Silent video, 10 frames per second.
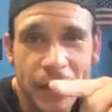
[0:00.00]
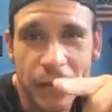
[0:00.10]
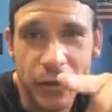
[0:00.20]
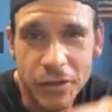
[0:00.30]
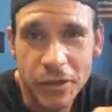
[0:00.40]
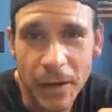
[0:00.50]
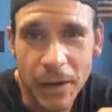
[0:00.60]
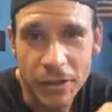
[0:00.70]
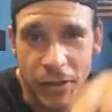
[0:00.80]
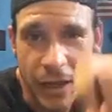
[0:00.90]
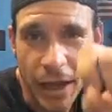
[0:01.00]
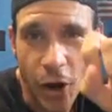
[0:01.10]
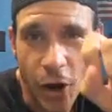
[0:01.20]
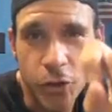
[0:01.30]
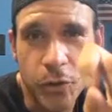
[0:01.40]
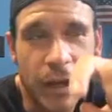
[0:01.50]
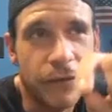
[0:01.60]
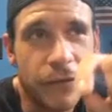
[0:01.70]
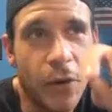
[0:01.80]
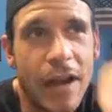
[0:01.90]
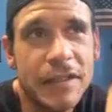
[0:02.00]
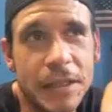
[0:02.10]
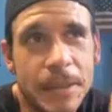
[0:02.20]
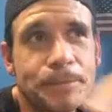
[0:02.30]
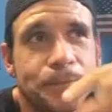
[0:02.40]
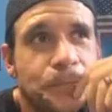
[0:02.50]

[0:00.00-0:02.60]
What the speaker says: There's a double answer to that. If you're asking,